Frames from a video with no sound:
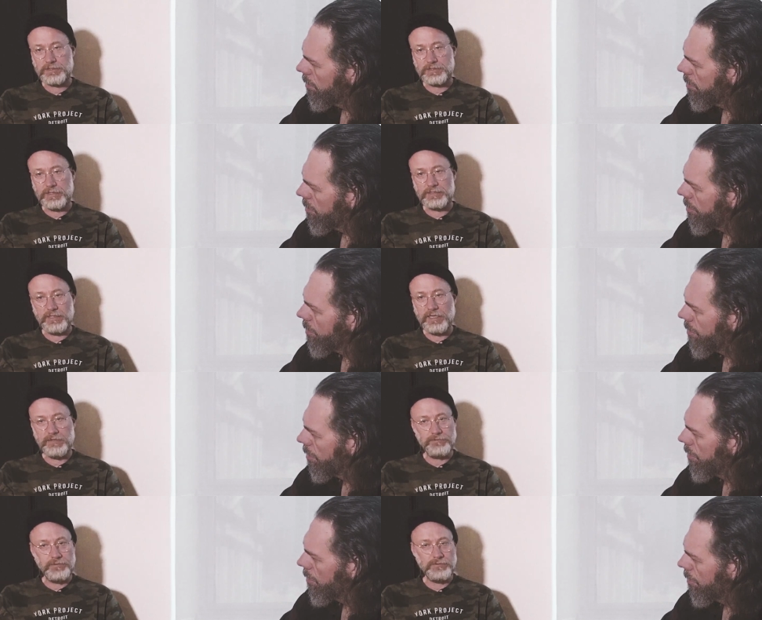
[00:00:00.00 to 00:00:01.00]
Speaker 1: six and a
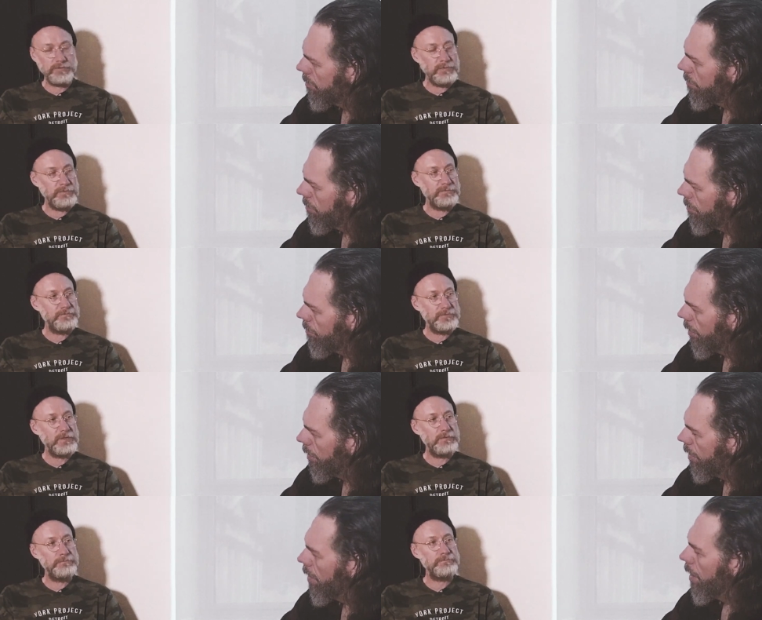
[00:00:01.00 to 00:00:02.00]
half years maybe.
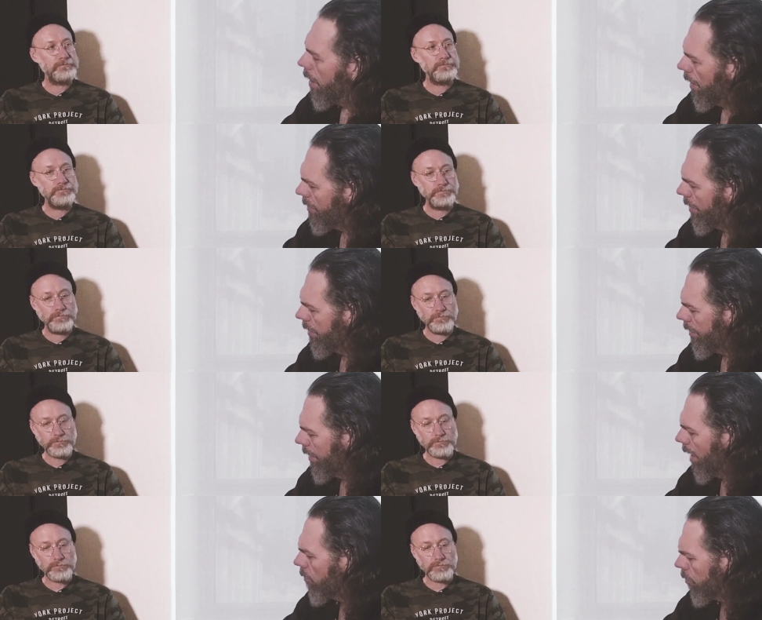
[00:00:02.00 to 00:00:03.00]
Right. Yeah. And then
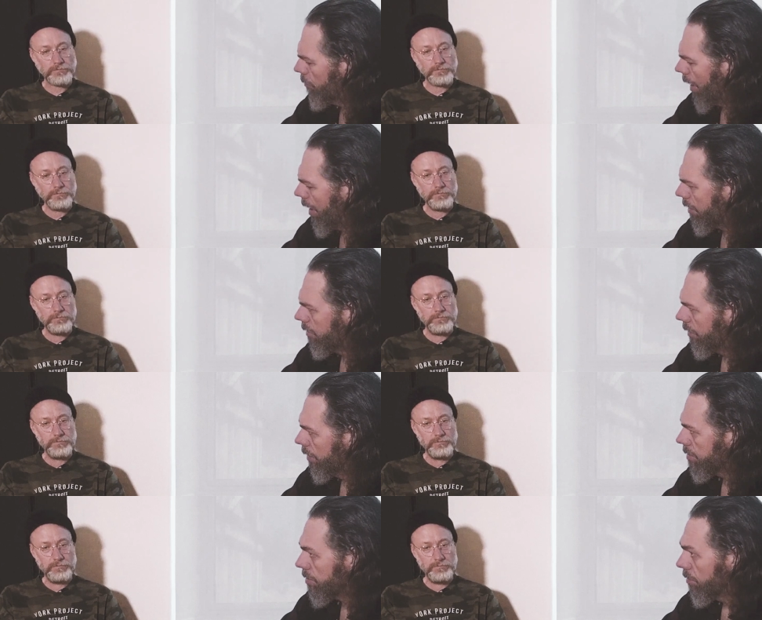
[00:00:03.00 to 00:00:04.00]
now we're back.
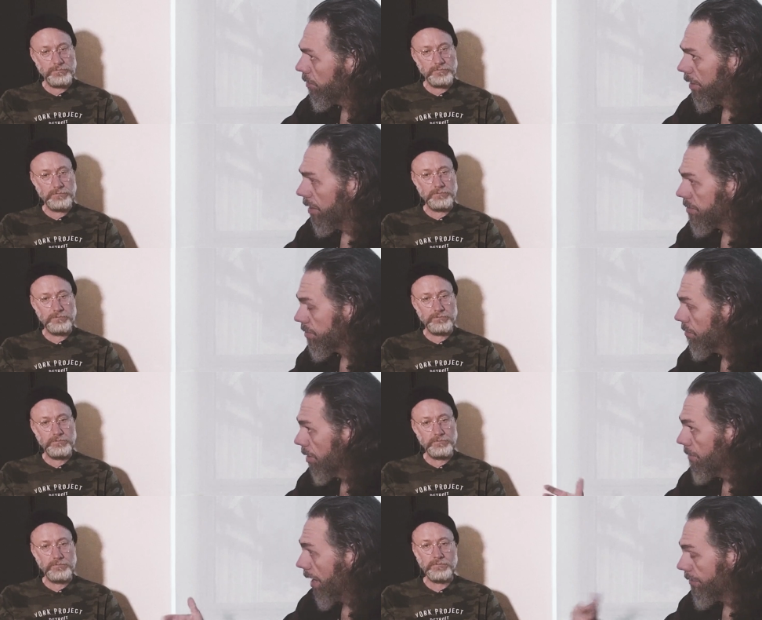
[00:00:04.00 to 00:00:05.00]
It's going. Oh, sorry,
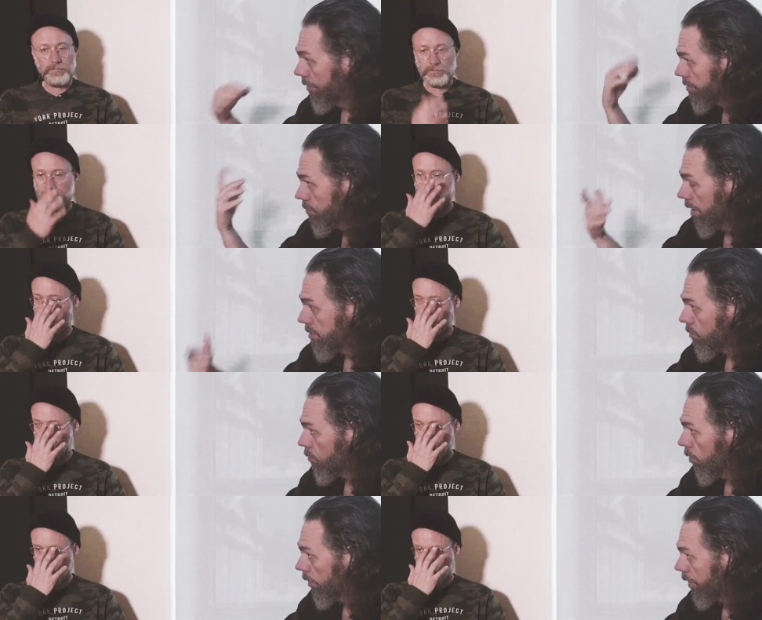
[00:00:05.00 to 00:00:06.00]
my math as, as
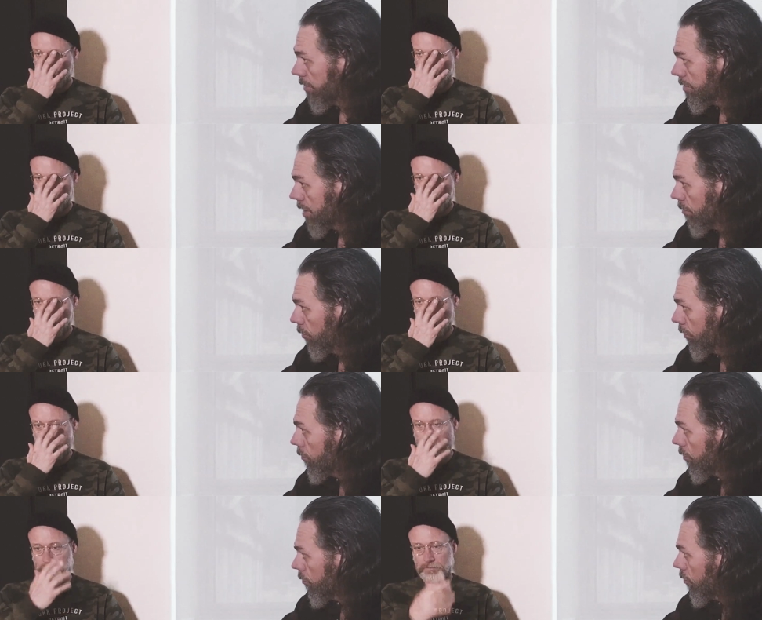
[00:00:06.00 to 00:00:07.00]
we're rolling here is terrible,
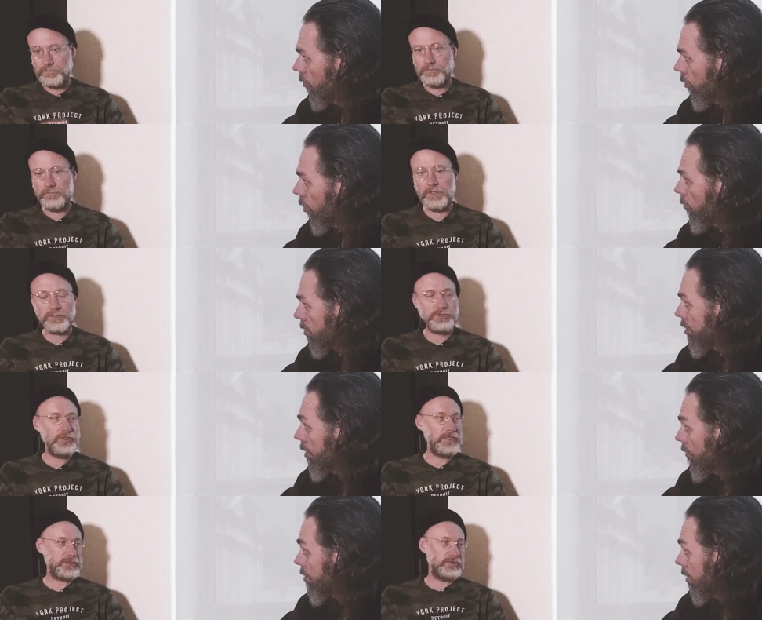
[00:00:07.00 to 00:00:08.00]
but we're, we're rolling almost next
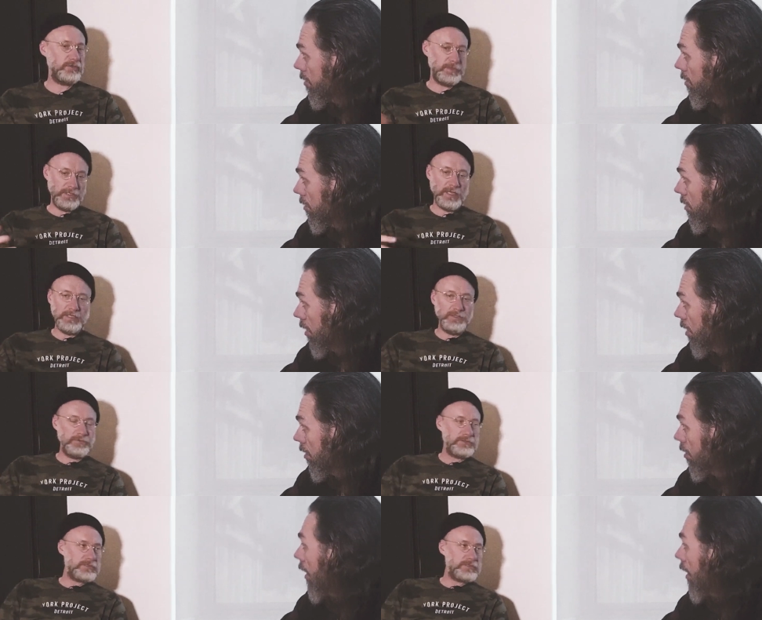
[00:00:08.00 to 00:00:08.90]
year, another. Next year will be eight years.